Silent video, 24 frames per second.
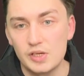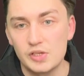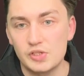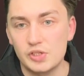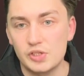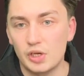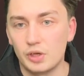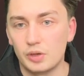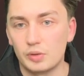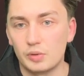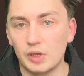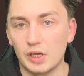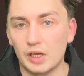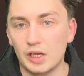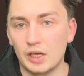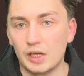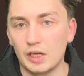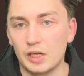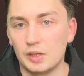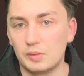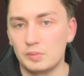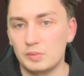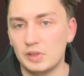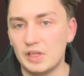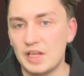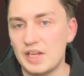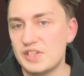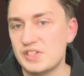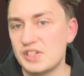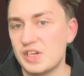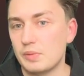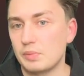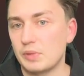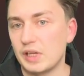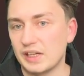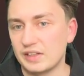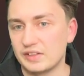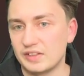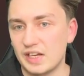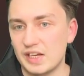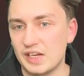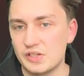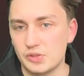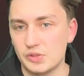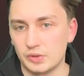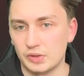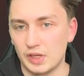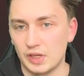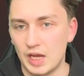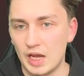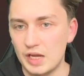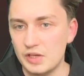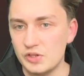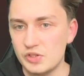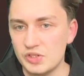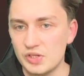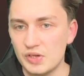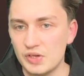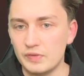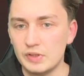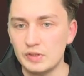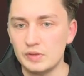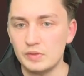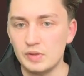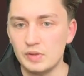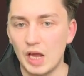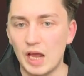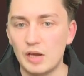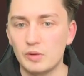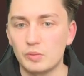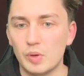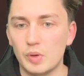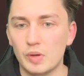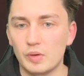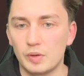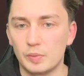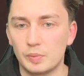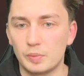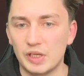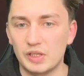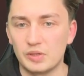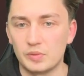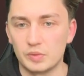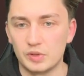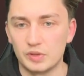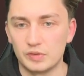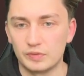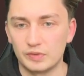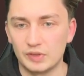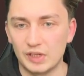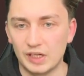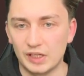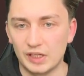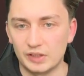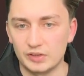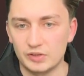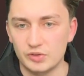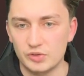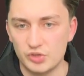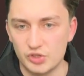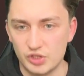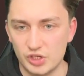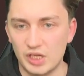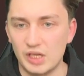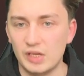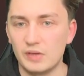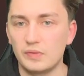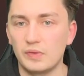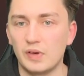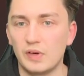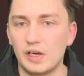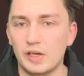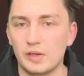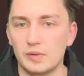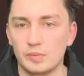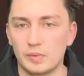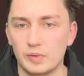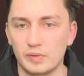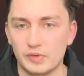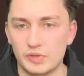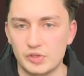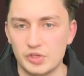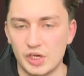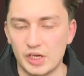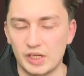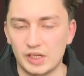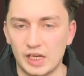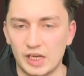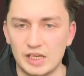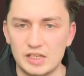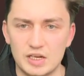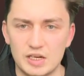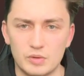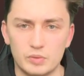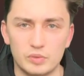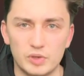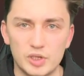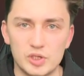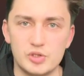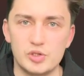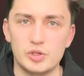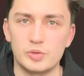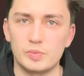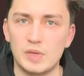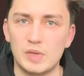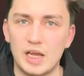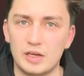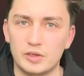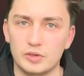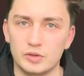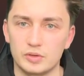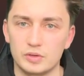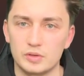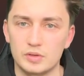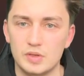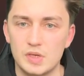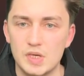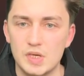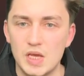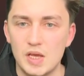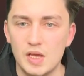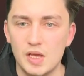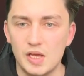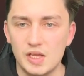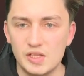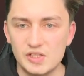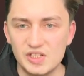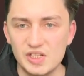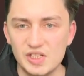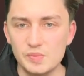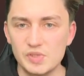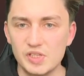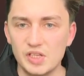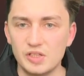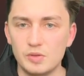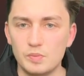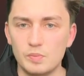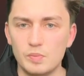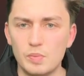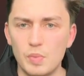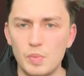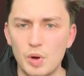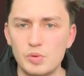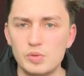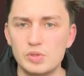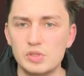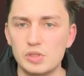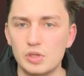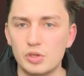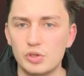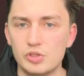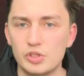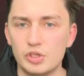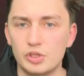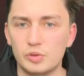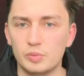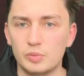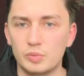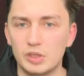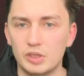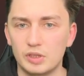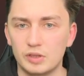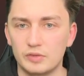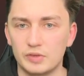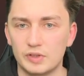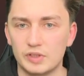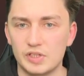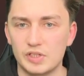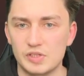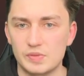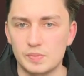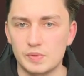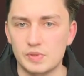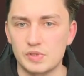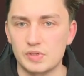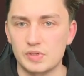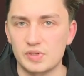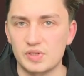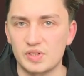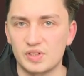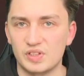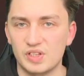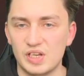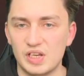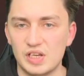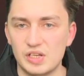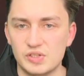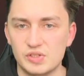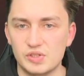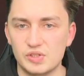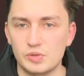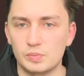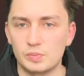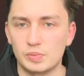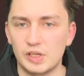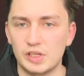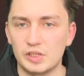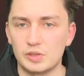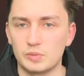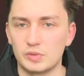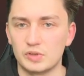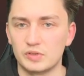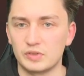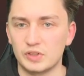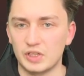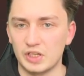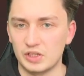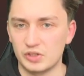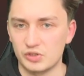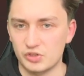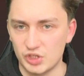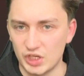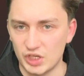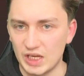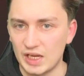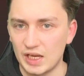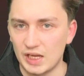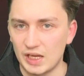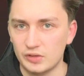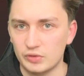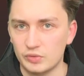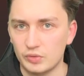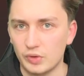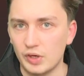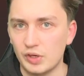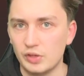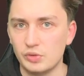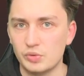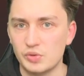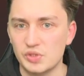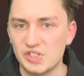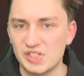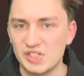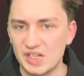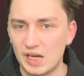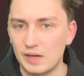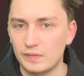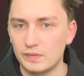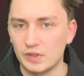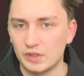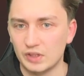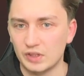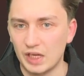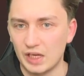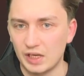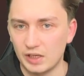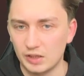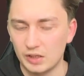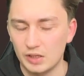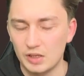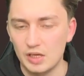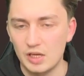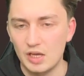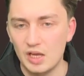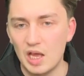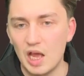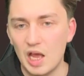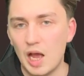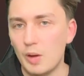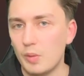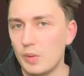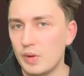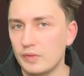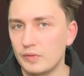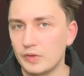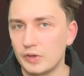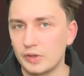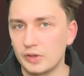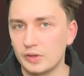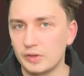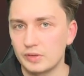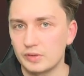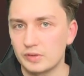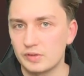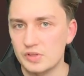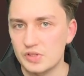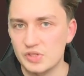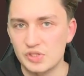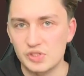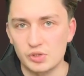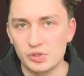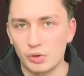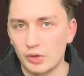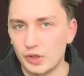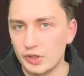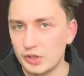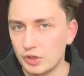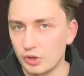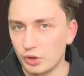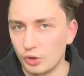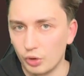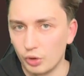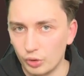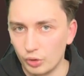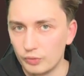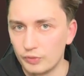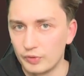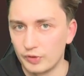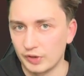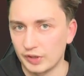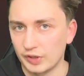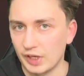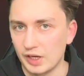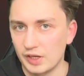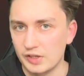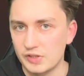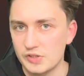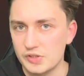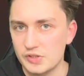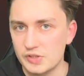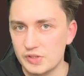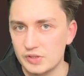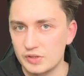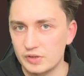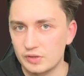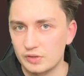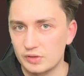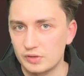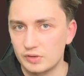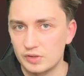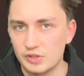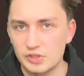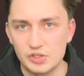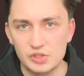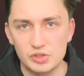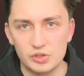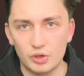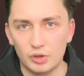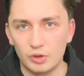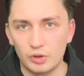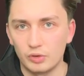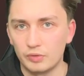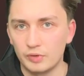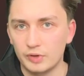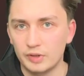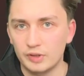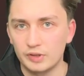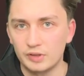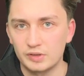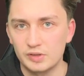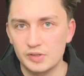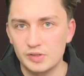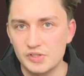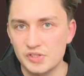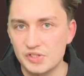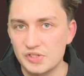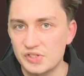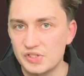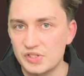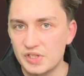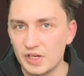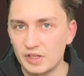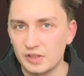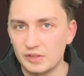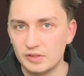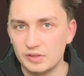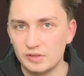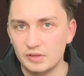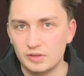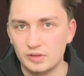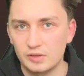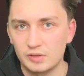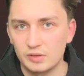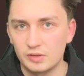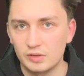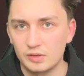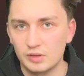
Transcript: So let's say black takes on h7, and we will play the move knight g5 with a check. And now what should black do? It seems that the most logical move in this position is to play the move king g8, trying to save the king. However, this is already over, guys. This is over. This is done.